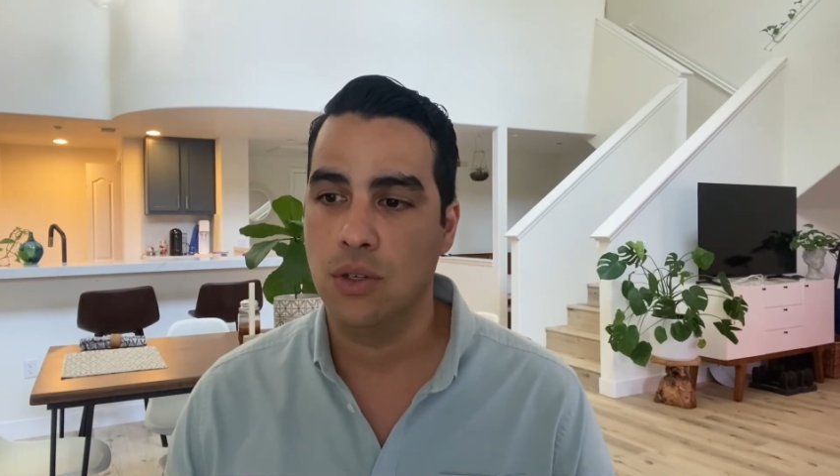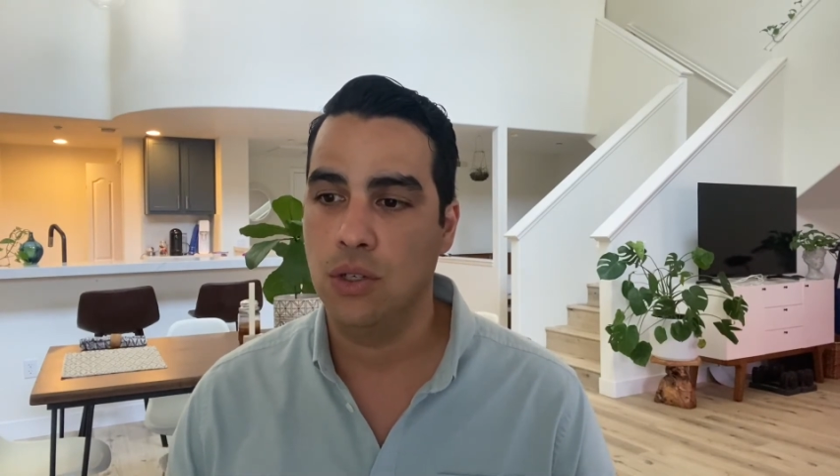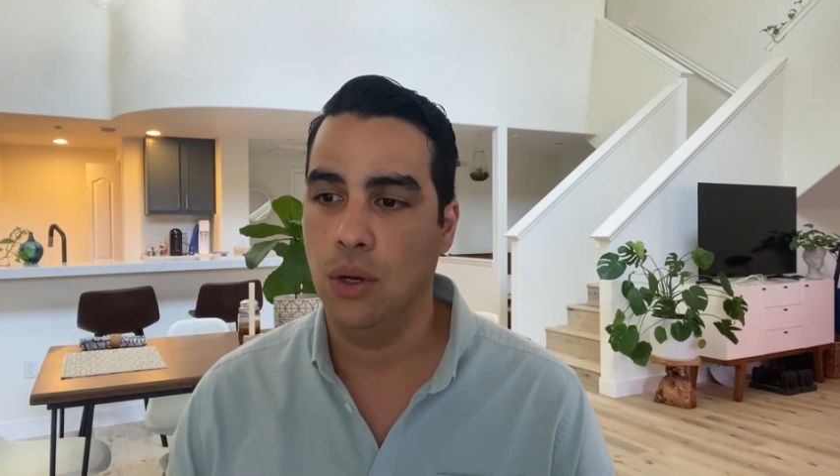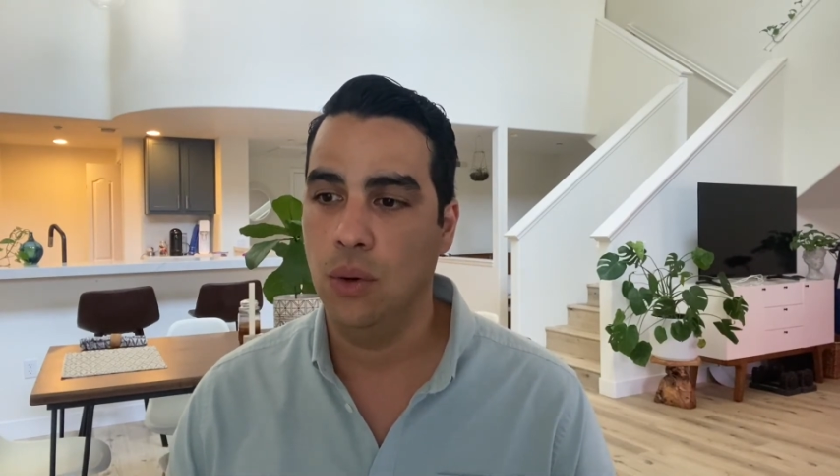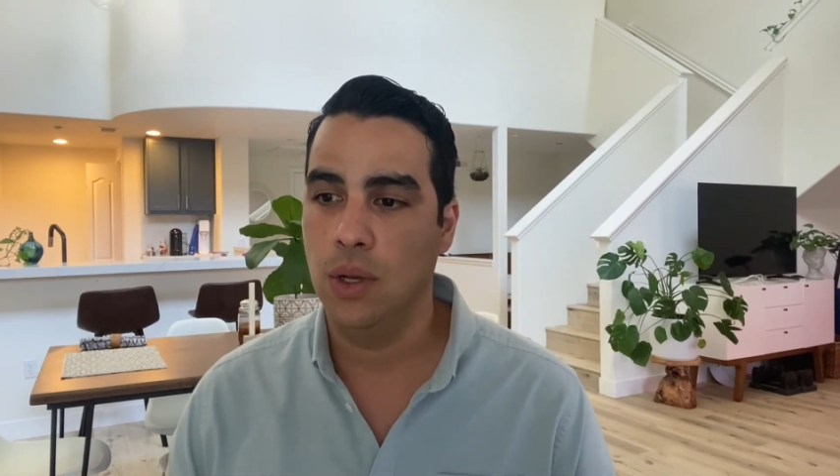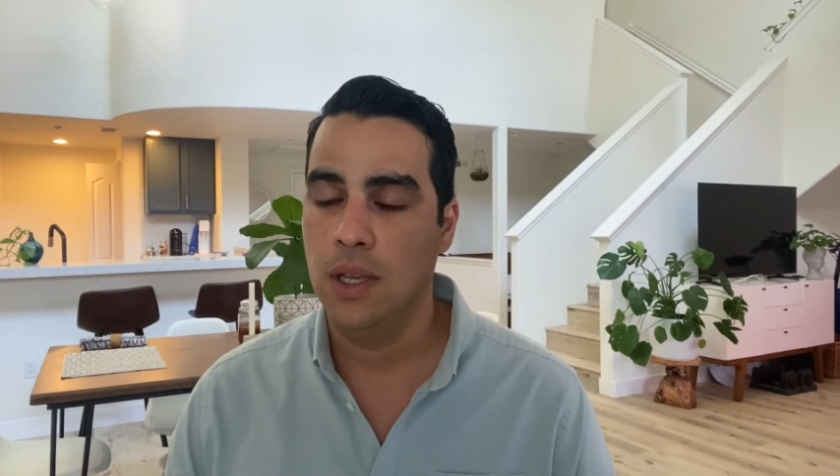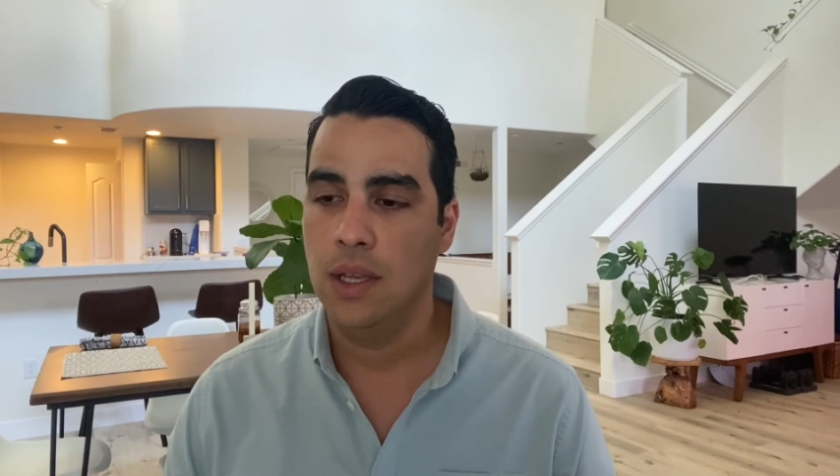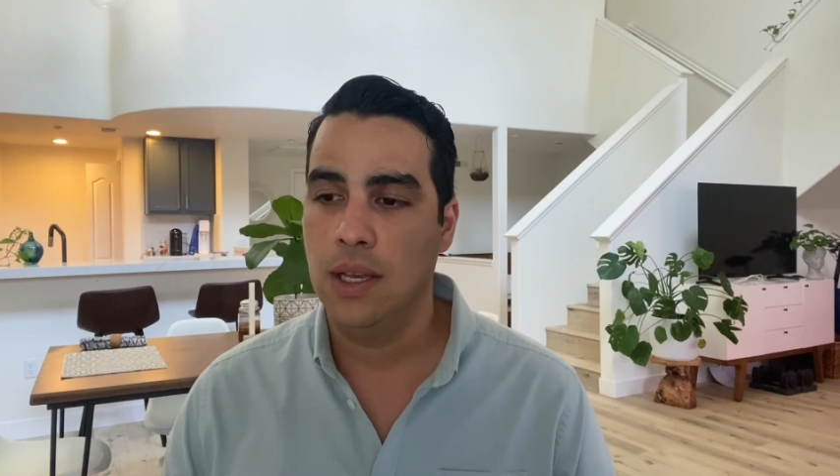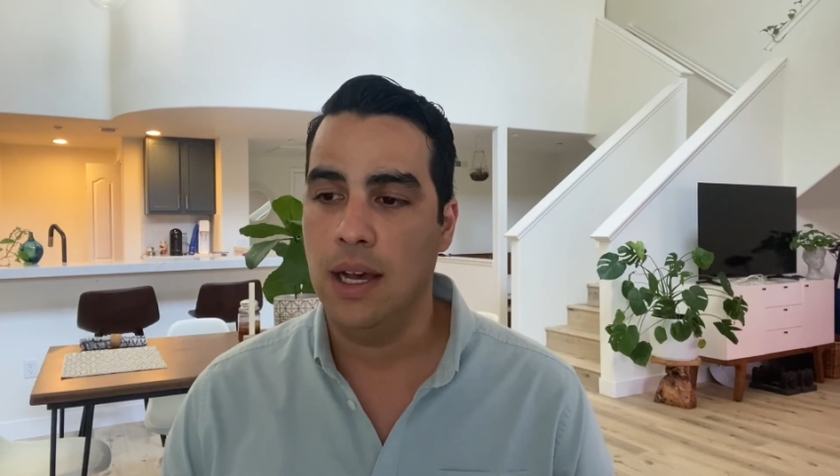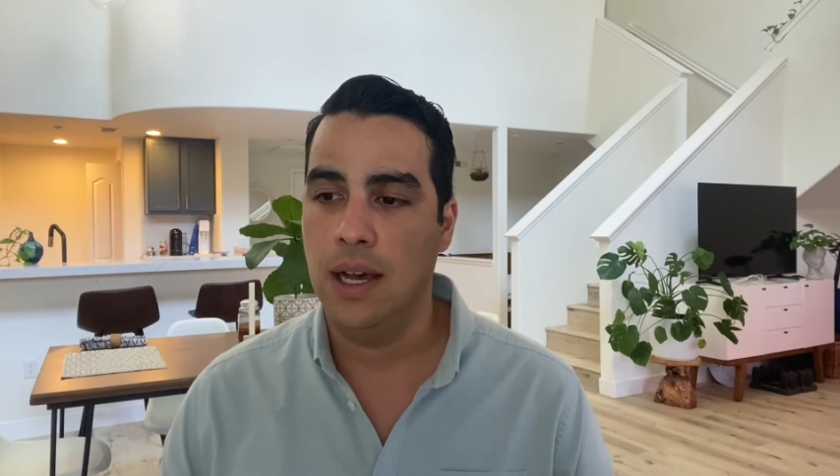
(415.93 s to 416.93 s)
So
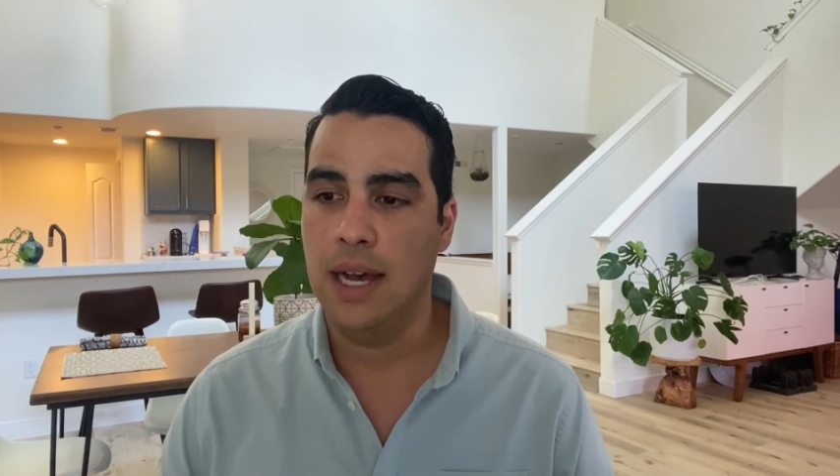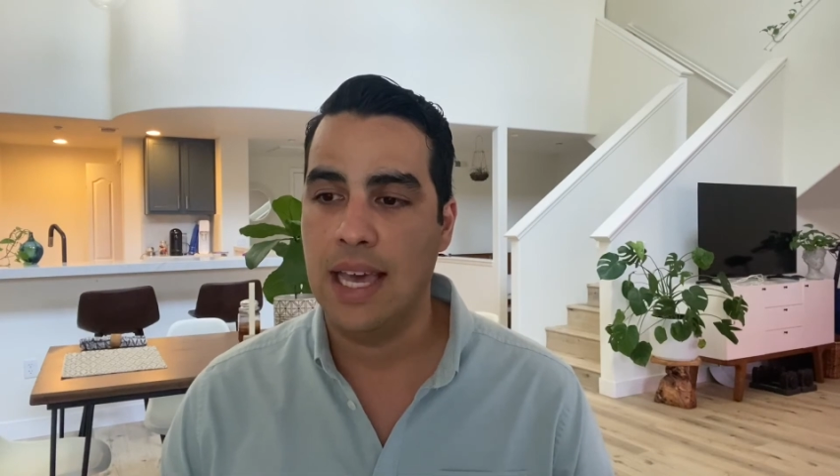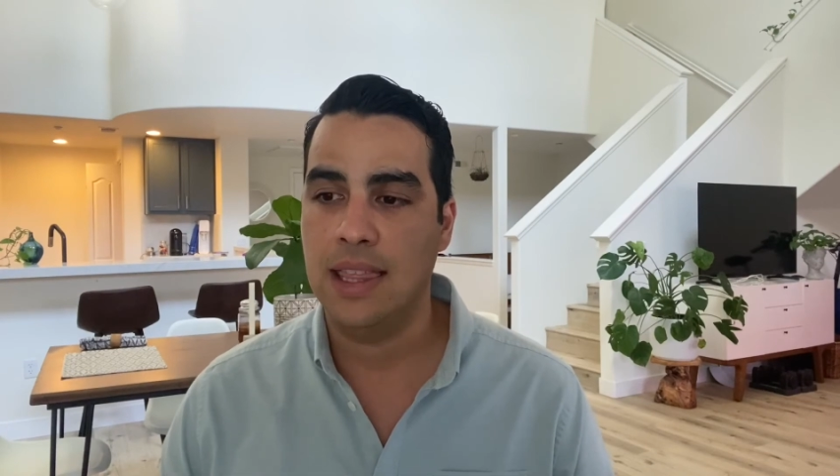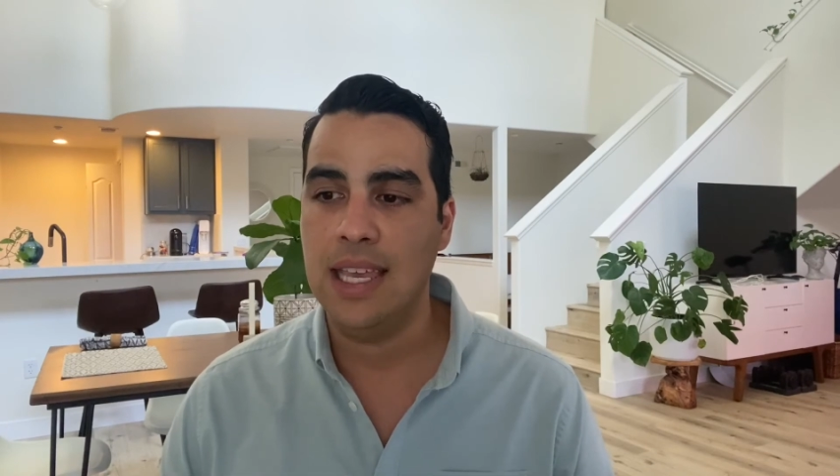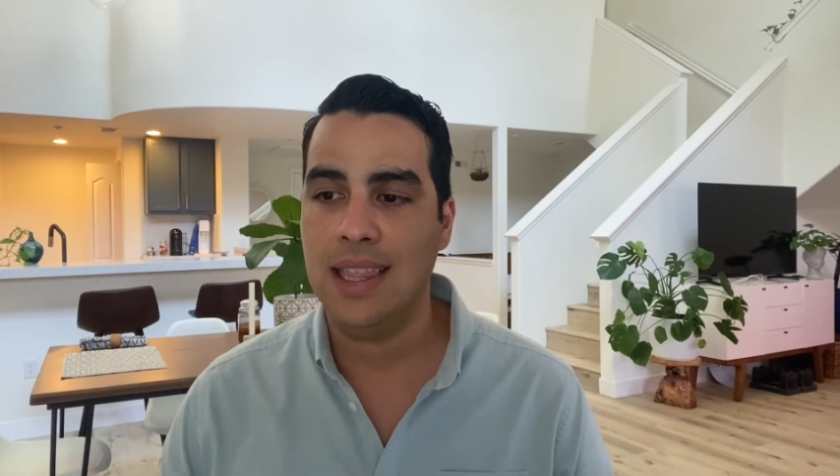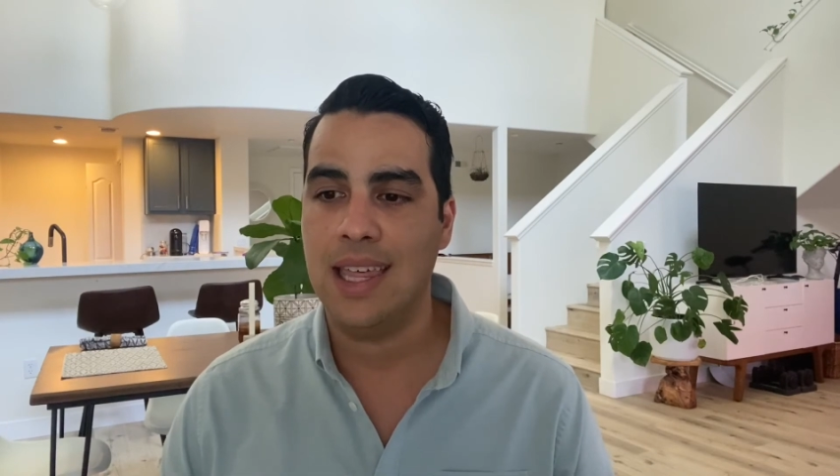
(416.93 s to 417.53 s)
uh, I think